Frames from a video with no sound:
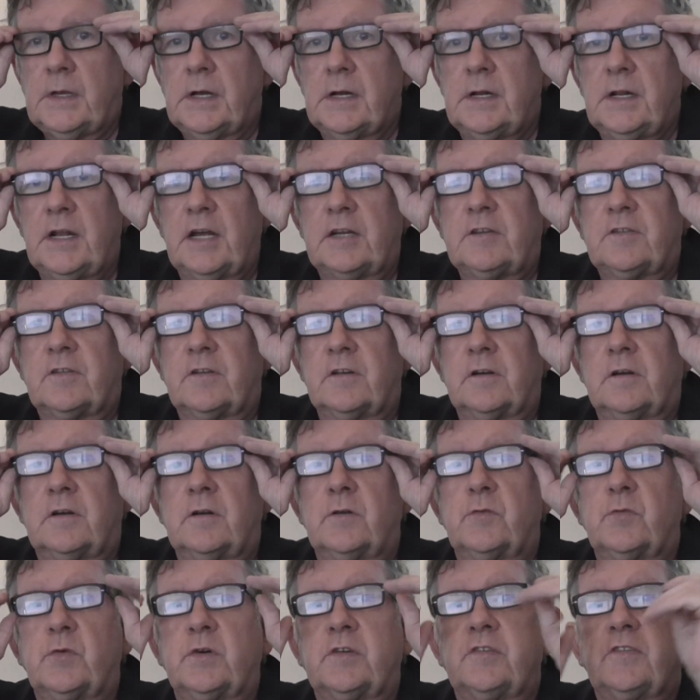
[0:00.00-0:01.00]
let's look
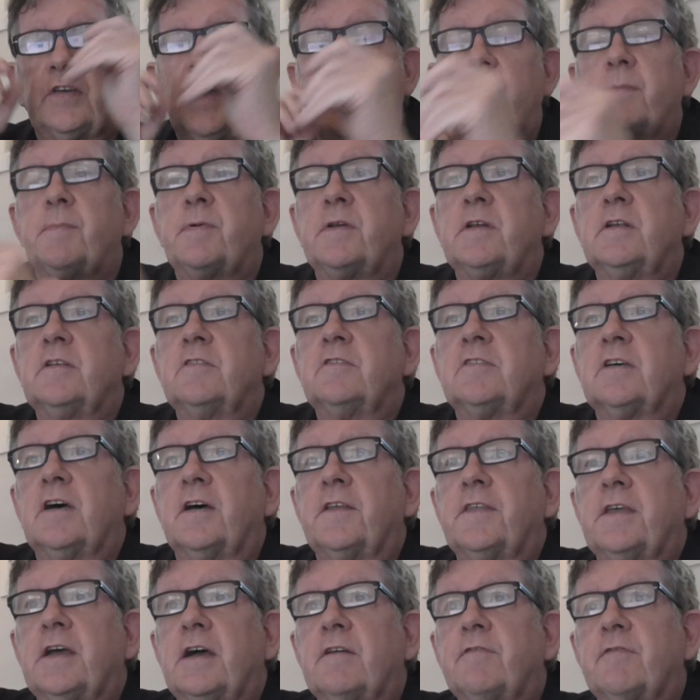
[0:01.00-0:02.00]
at what's happened in
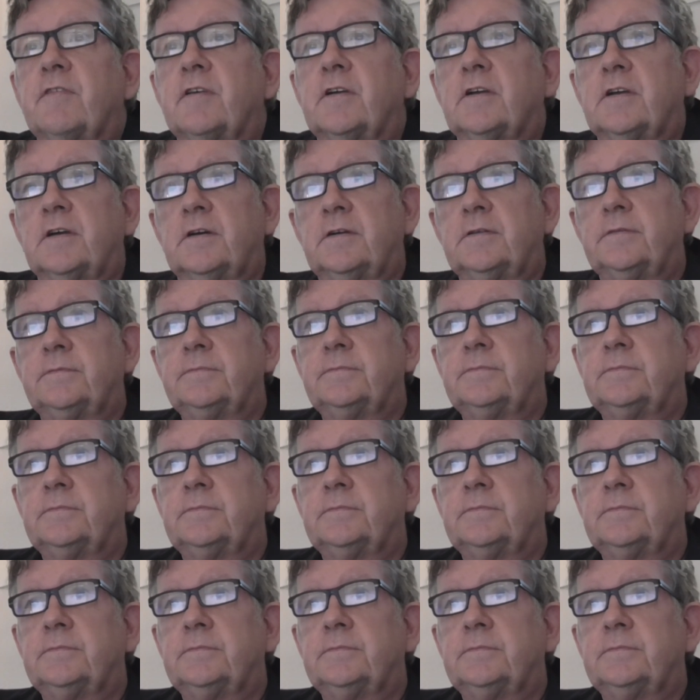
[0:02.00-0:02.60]
South Africa